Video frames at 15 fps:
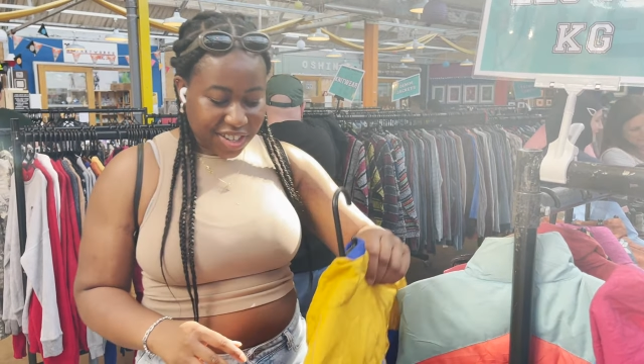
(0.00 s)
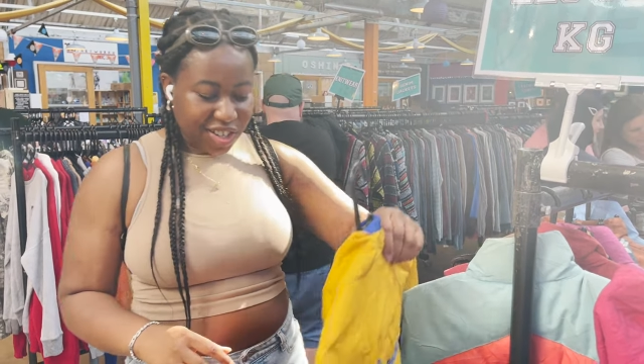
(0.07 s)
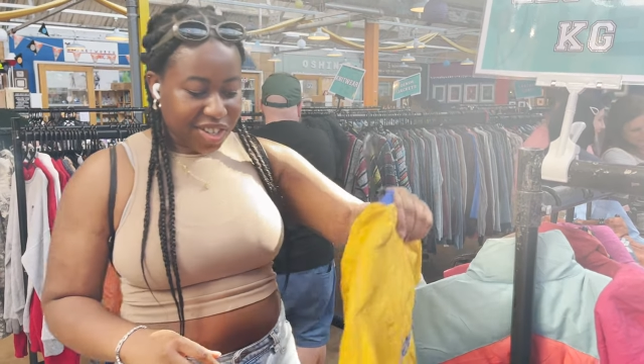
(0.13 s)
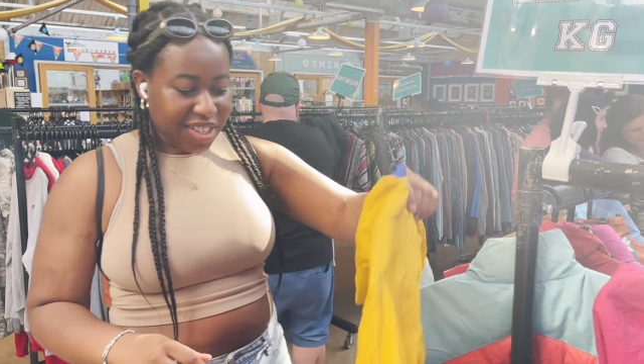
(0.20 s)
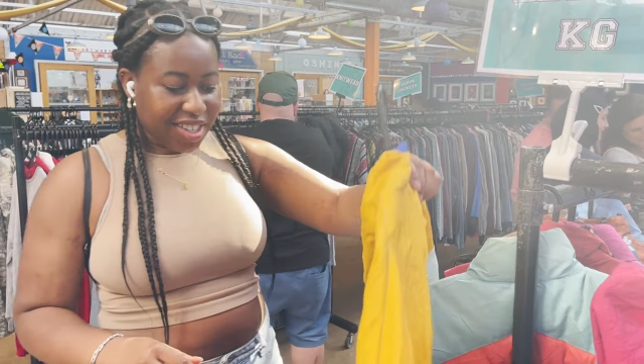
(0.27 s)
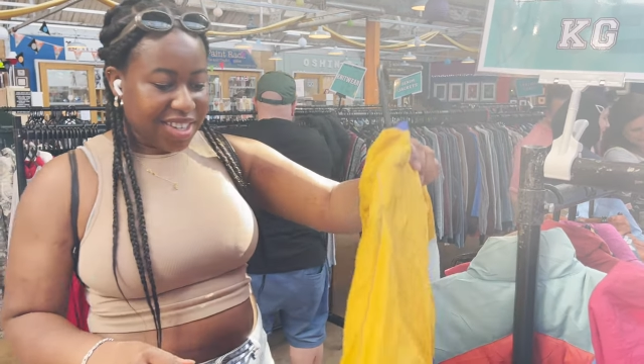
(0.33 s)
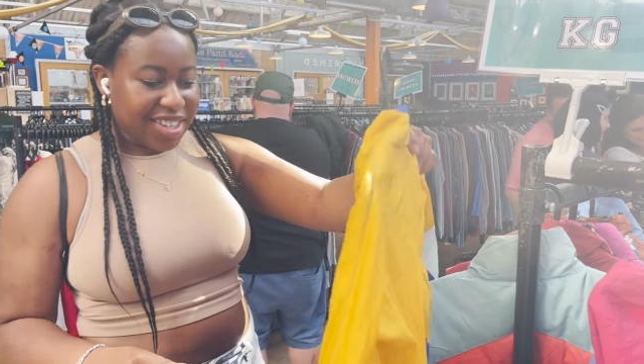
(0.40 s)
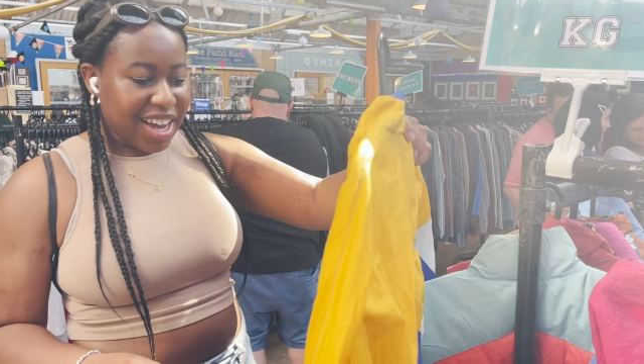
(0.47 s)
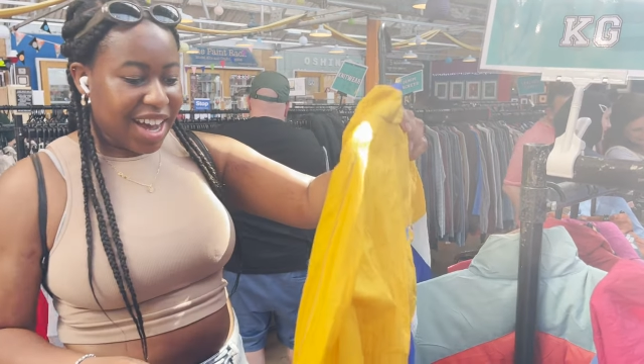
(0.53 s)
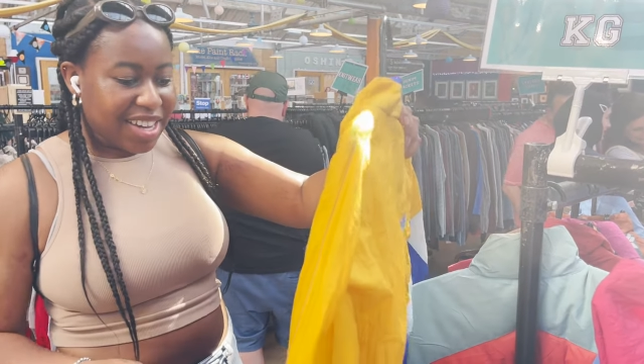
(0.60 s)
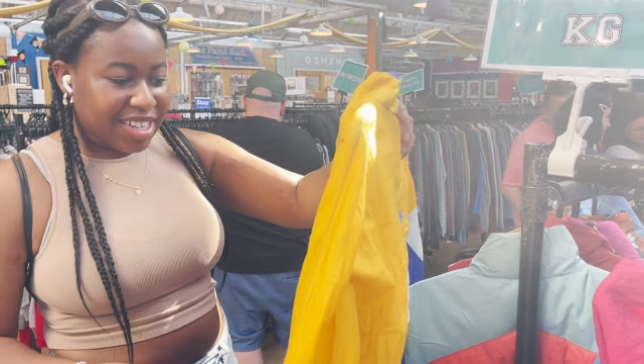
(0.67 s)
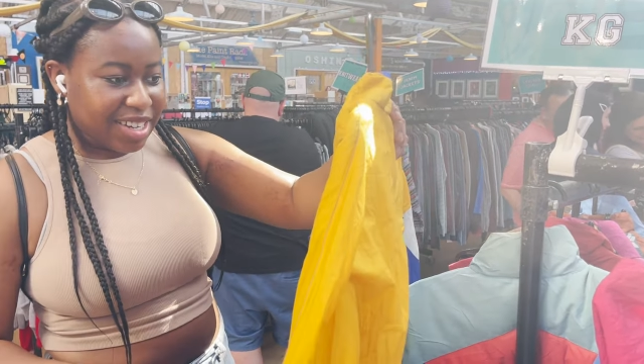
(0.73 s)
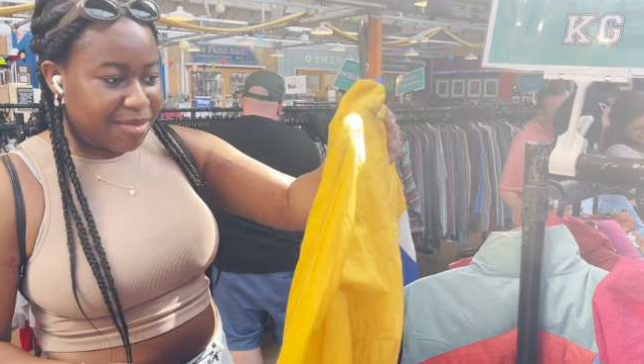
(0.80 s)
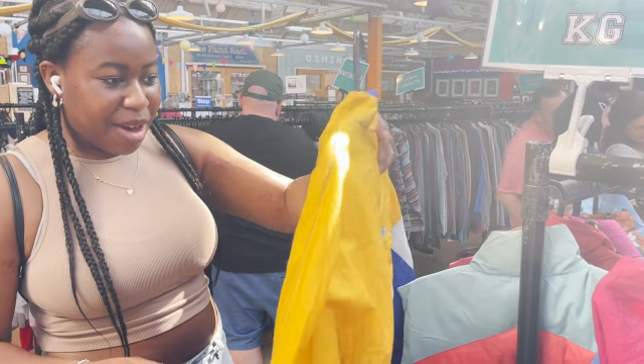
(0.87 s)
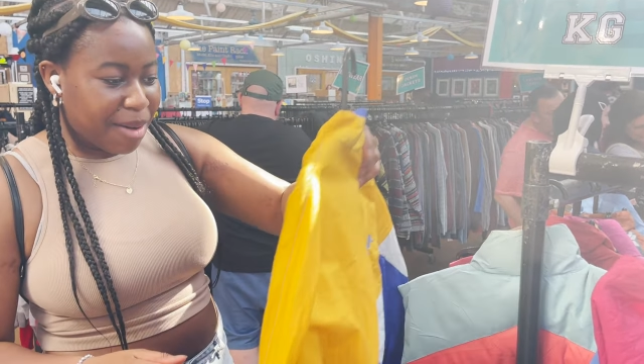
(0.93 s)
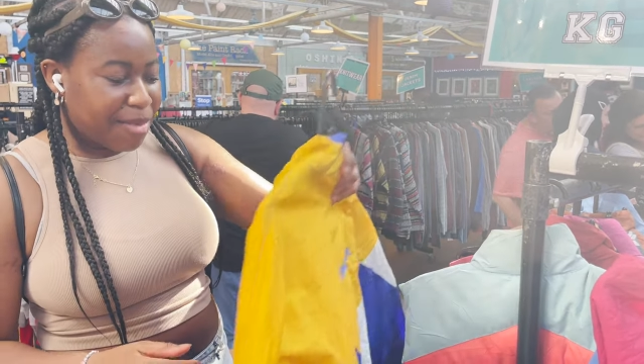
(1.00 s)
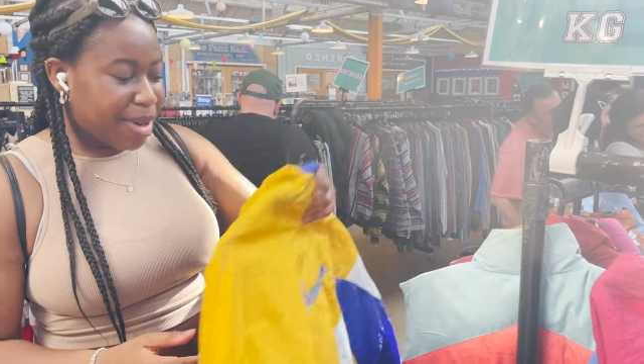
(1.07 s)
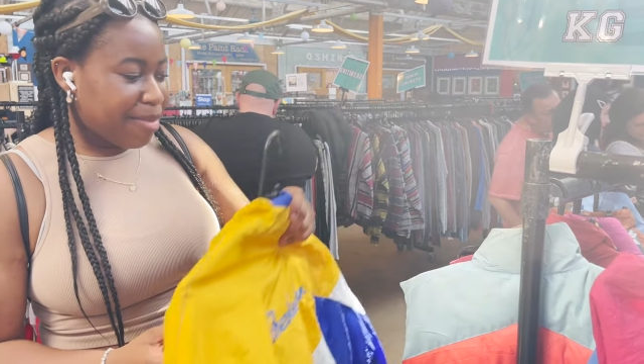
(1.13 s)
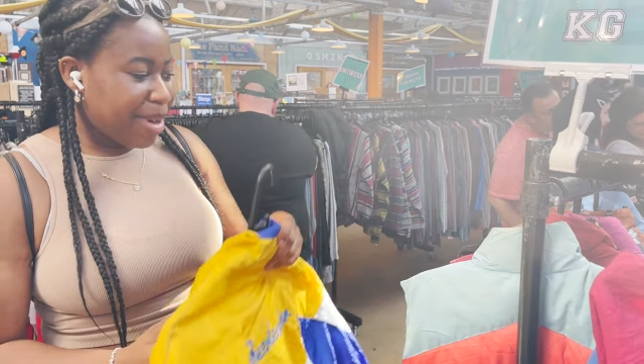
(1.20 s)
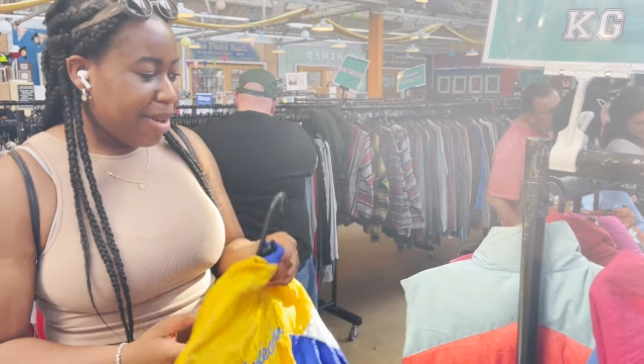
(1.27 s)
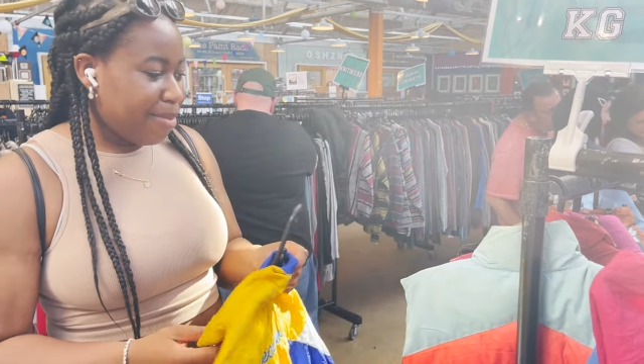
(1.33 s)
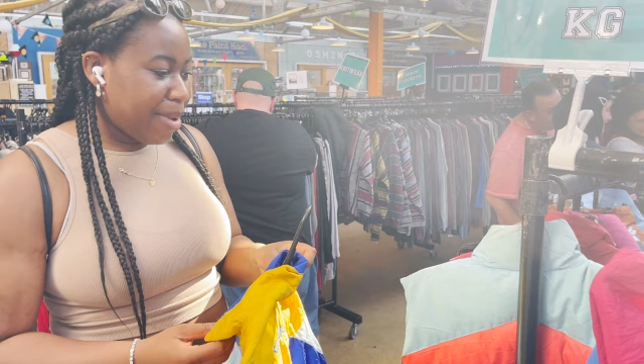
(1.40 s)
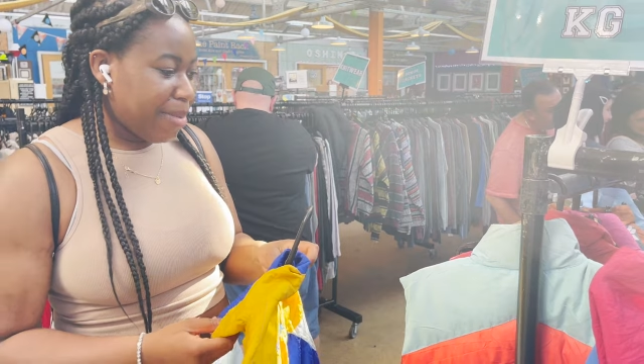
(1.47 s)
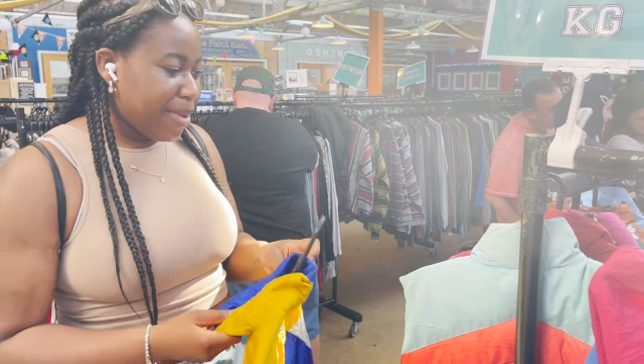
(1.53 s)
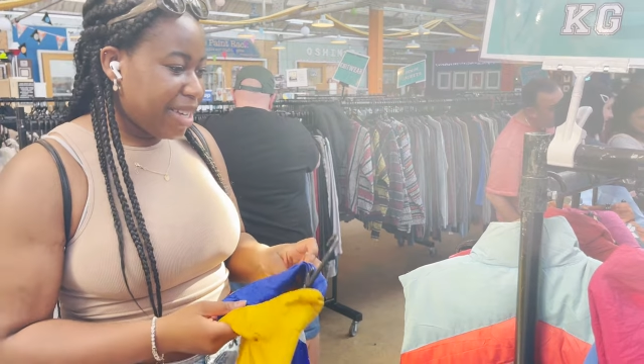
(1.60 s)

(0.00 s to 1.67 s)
It's just the size. It might be a bit